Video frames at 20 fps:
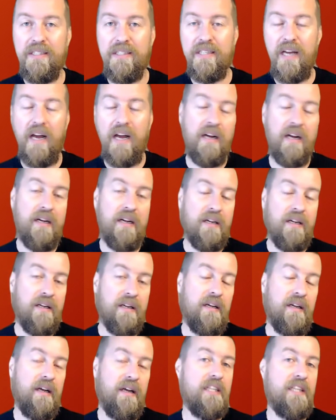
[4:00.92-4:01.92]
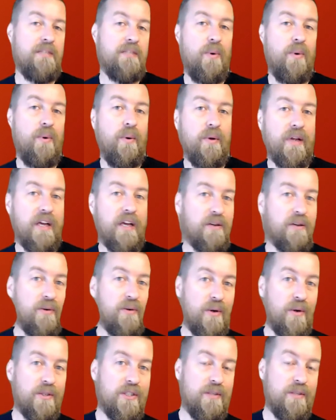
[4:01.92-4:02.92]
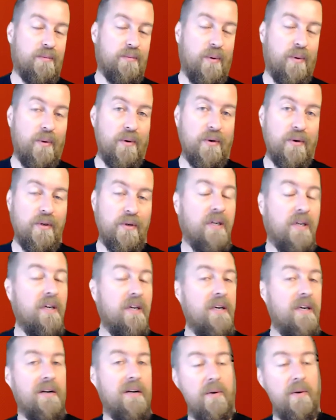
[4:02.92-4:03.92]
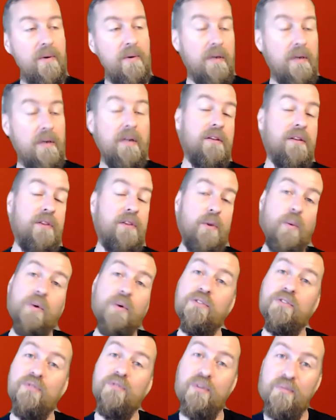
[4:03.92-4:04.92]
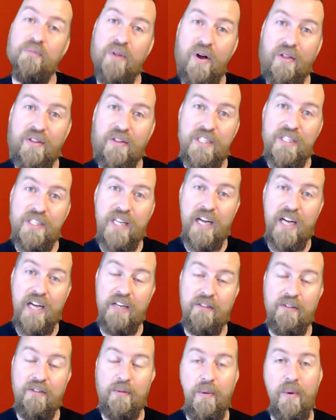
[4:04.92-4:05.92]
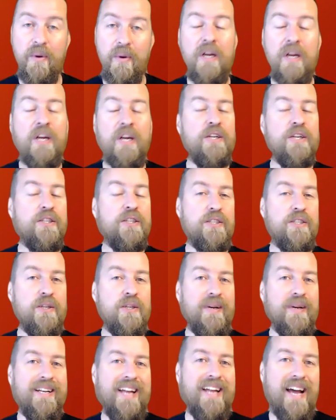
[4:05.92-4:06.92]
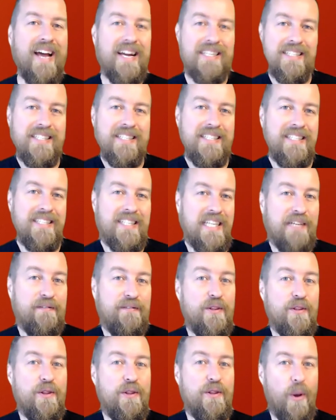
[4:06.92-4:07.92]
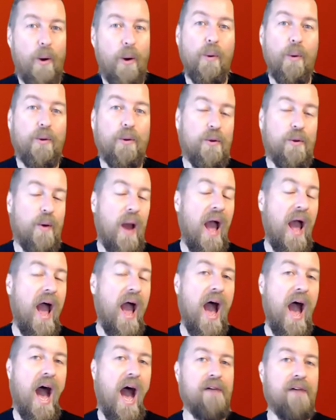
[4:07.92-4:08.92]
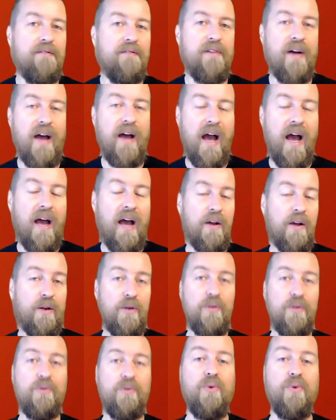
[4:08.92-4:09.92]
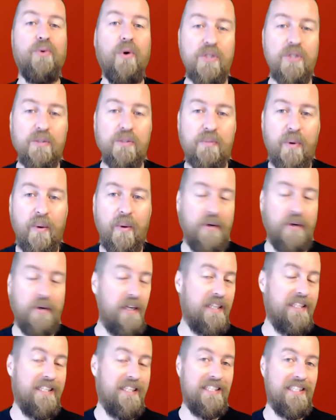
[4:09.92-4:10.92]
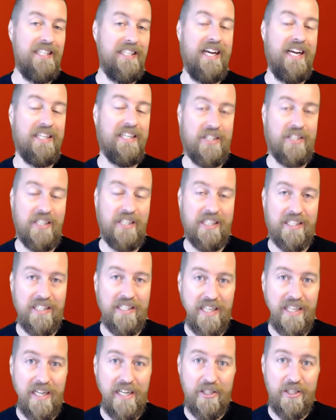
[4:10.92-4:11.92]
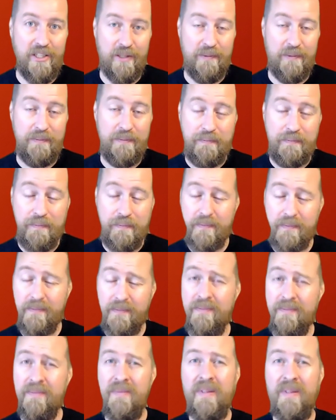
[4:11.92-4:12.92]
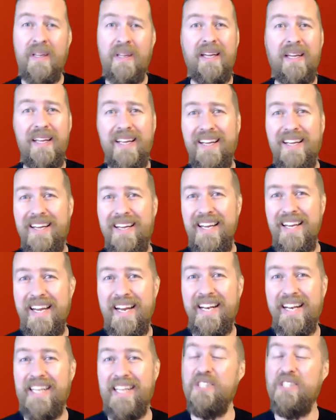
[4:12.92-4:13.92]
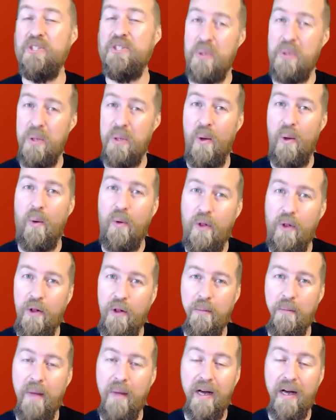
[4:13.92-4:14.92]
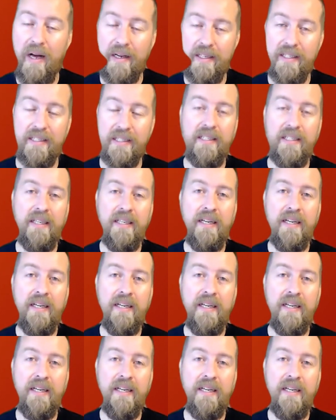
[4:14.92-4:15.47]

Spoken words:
are exporting across the border, or the ones from the other side of the border. So in essence, even though you have a cross-border and internationalization, it is your local market.